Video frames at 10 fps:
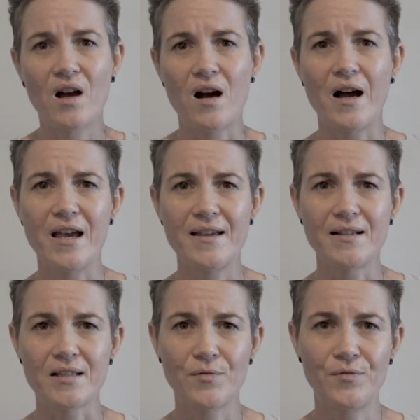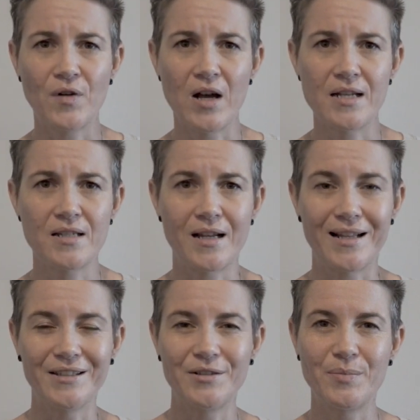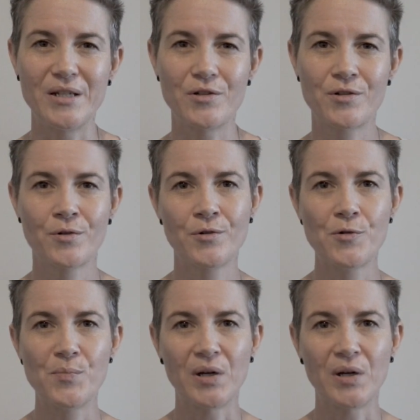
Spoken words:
I just find it a little bit too